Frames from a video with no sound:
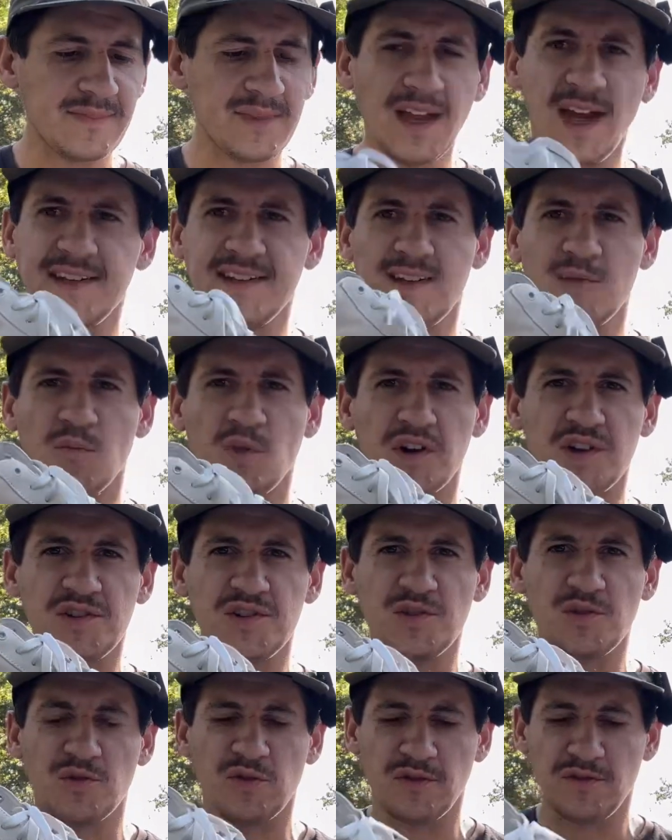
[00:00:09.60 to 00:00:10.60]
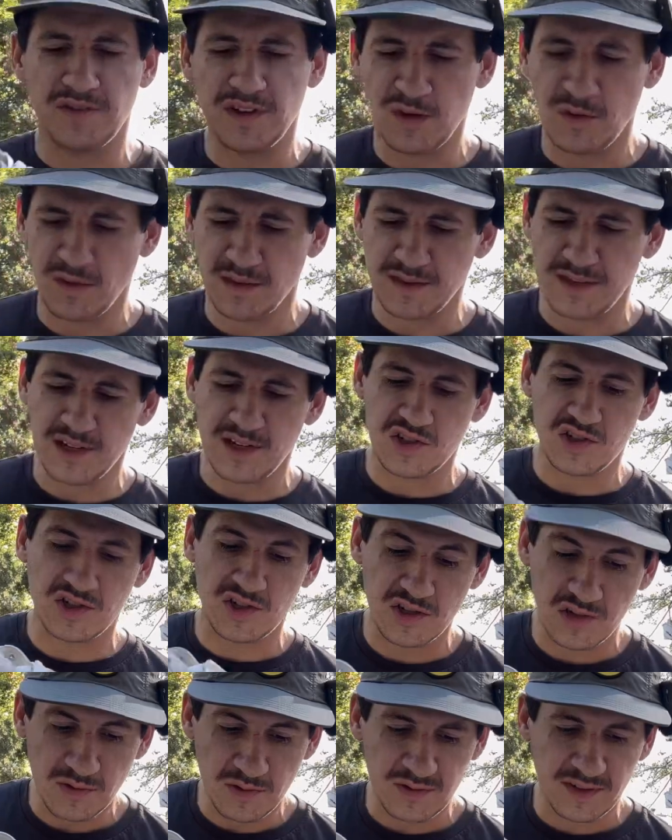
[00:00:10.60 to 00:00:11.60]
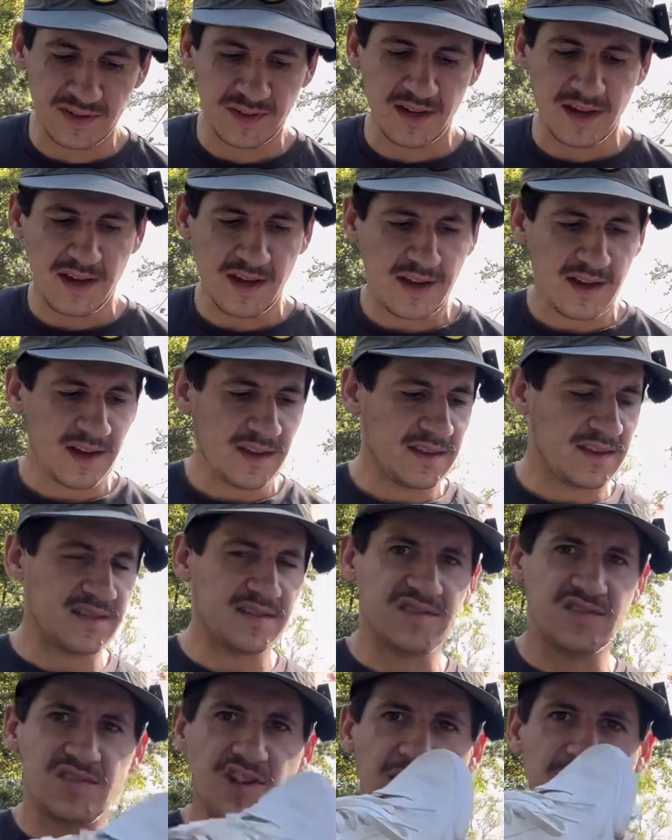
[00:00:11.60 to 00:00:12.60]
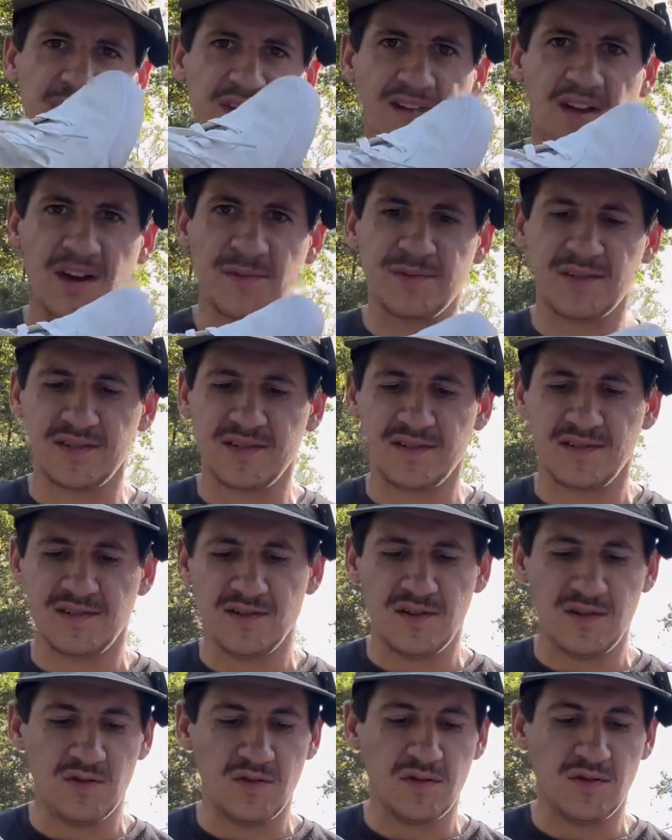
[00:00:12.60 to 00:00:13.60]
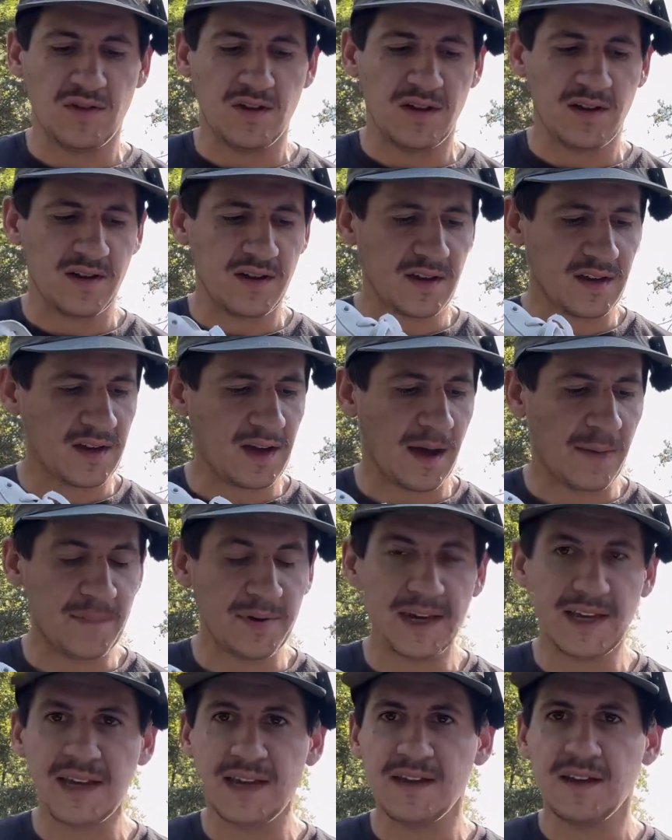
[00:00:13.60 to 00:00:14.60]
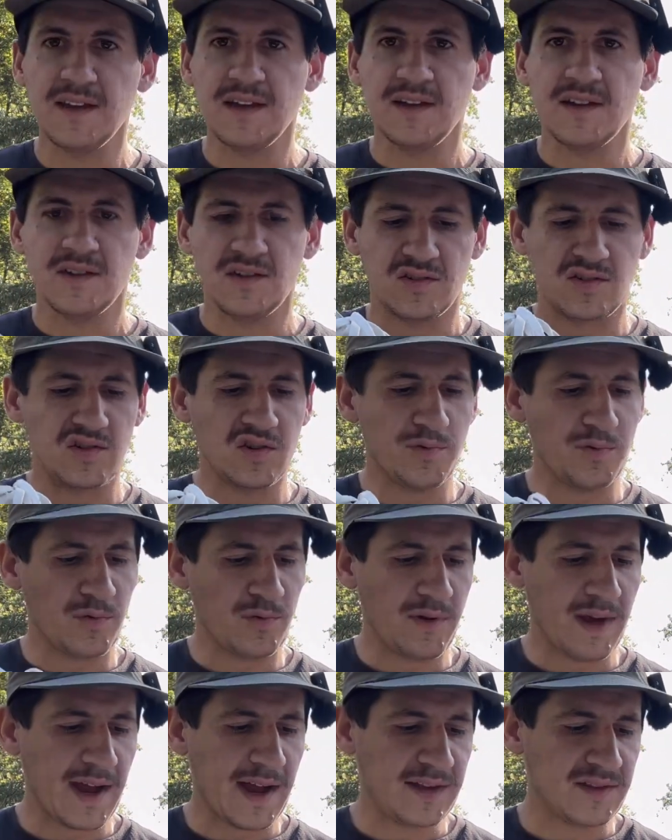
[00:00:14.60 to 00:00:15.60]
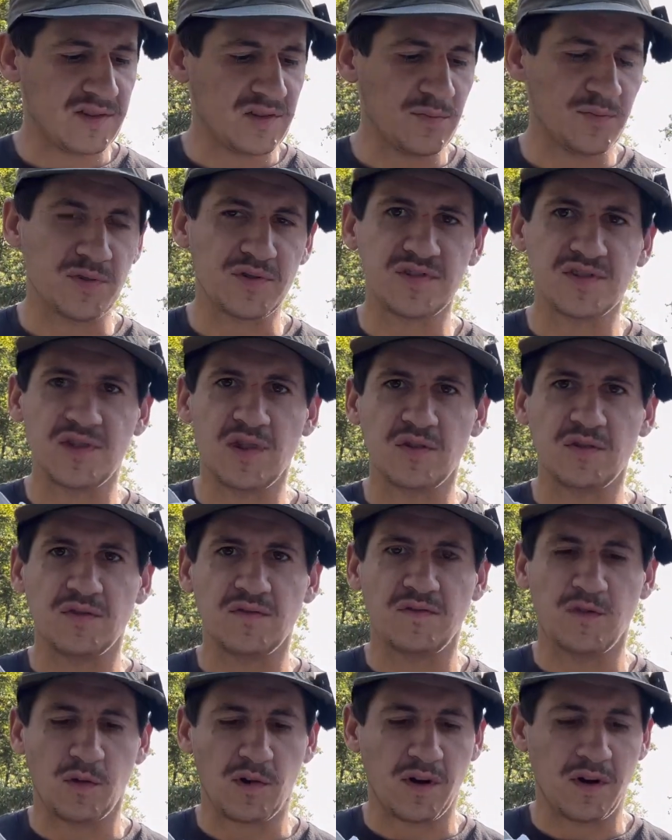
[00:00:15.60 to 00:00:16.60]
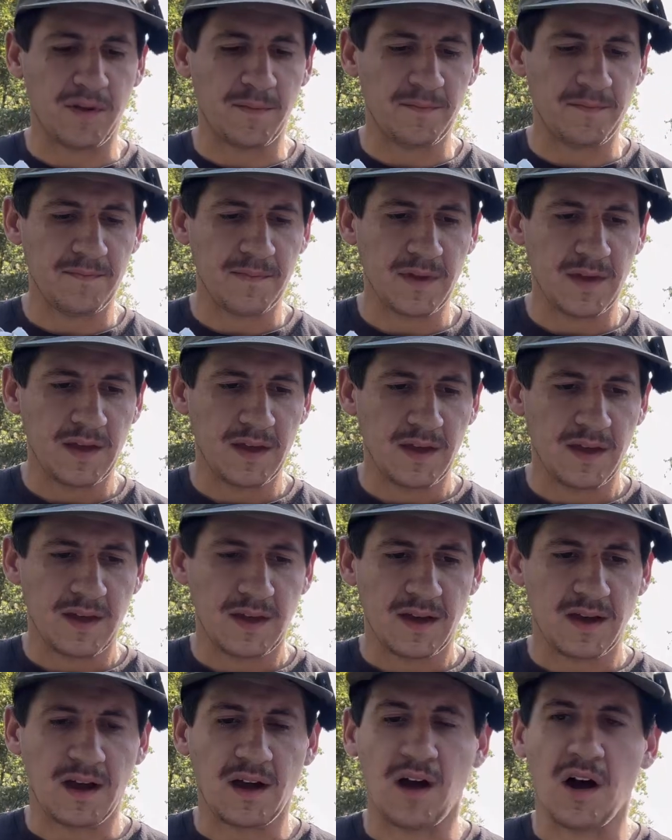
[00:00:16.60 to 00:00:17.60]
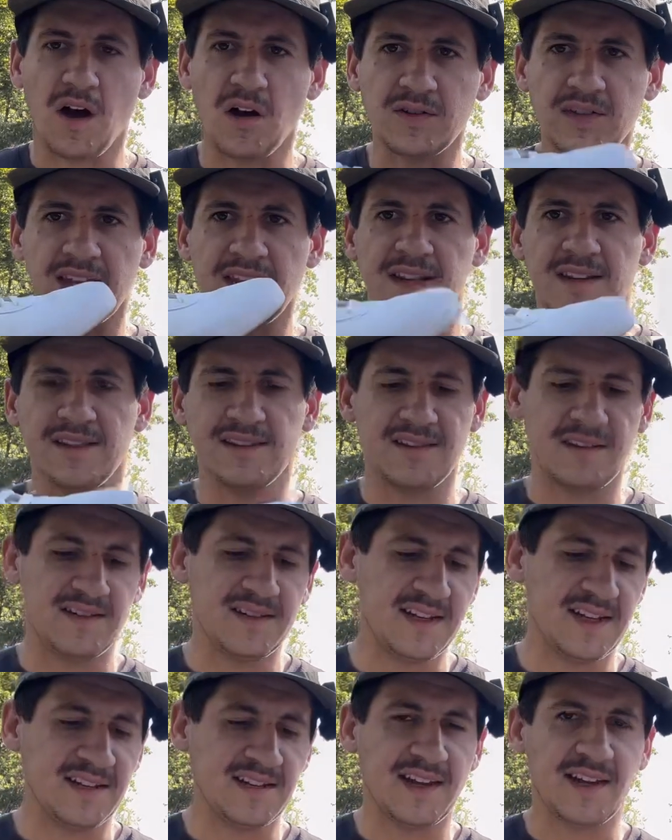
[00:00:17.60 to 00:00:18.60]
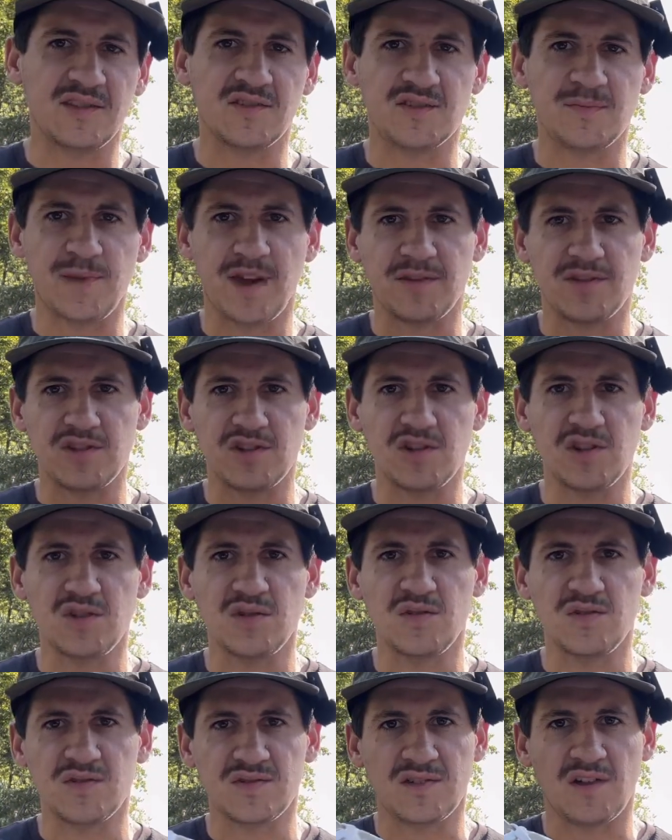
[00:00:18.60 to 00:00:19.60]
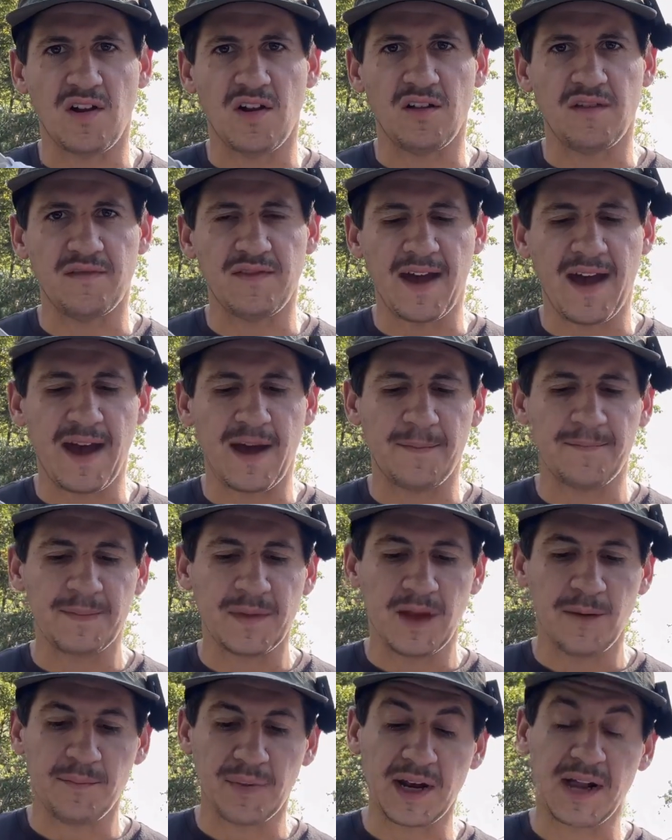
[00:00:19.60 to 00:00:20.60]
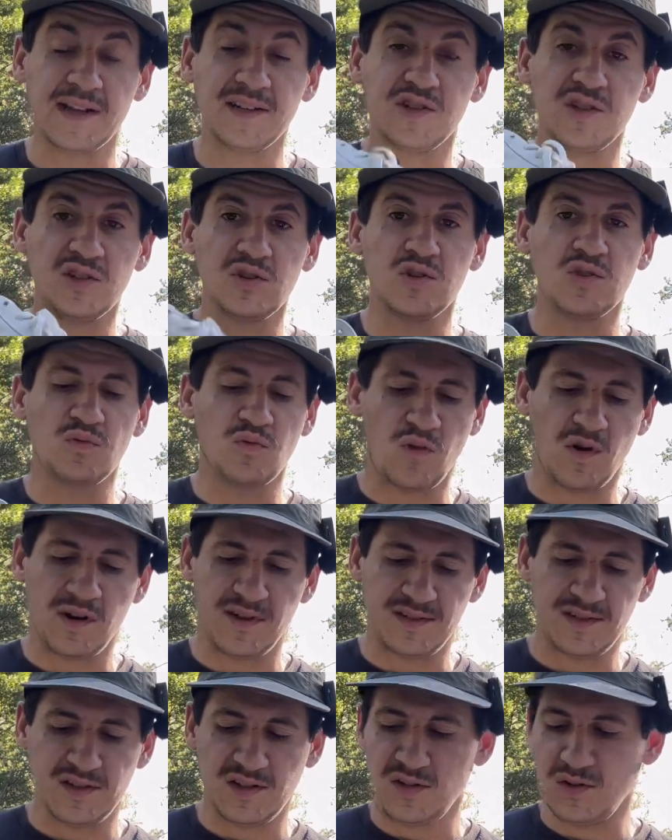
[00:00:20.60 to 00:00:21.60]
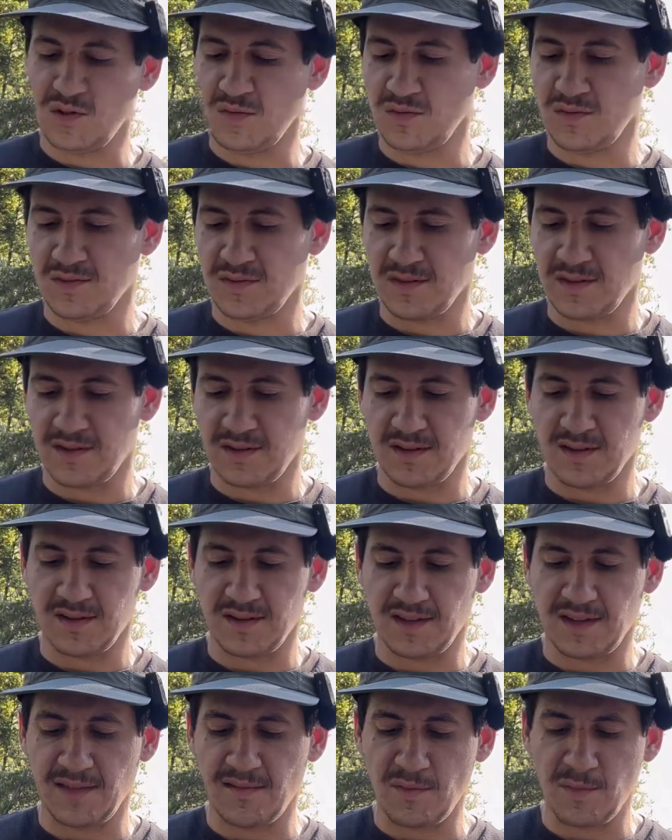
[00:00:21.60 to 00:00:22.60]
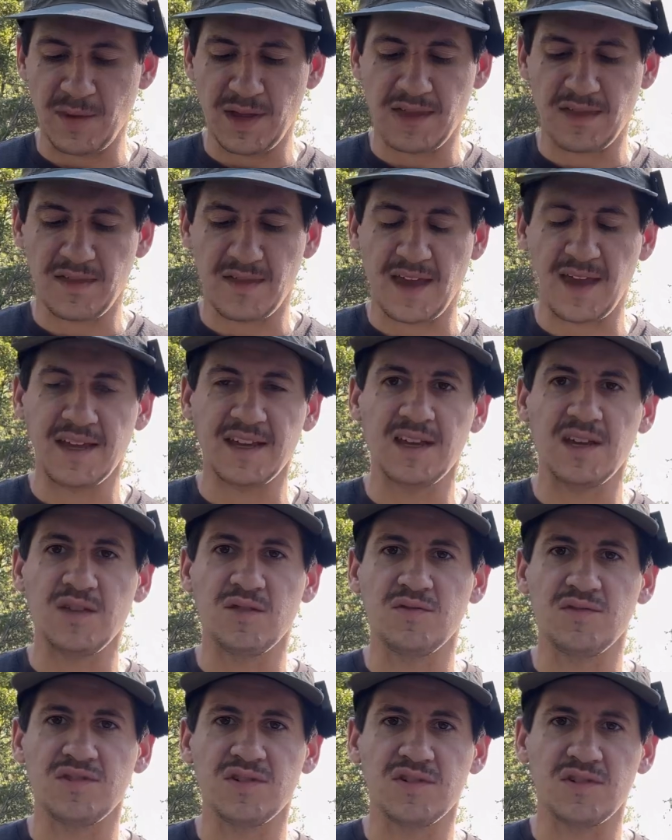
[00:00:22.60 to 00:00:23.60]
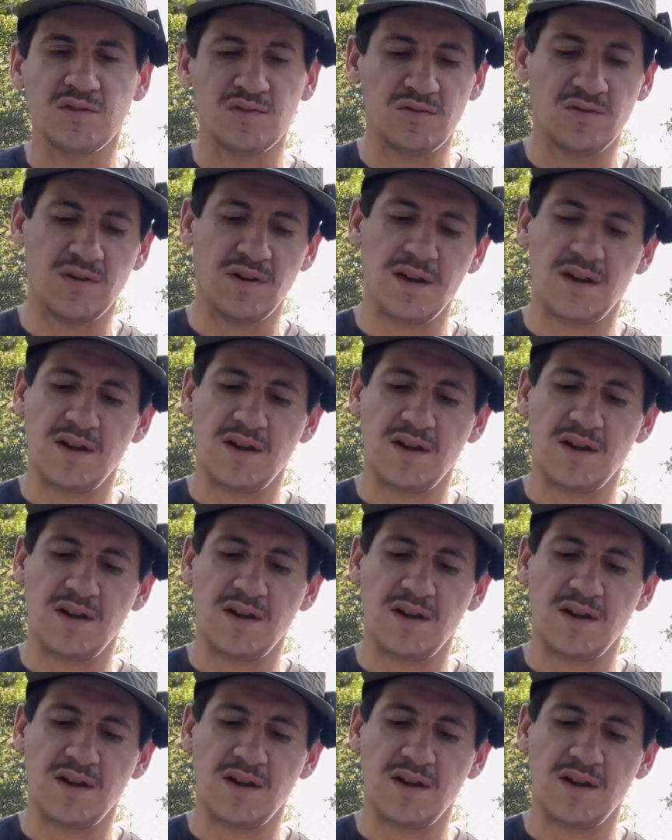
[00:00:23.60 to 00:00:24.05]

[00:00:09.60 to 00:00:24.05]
I did want to do a review on these shoes. This is Jamie Thomas's new company. Super rad, super stoked for them. I'll get into the details about the shoes and all of that, but I do want to give a big thank you to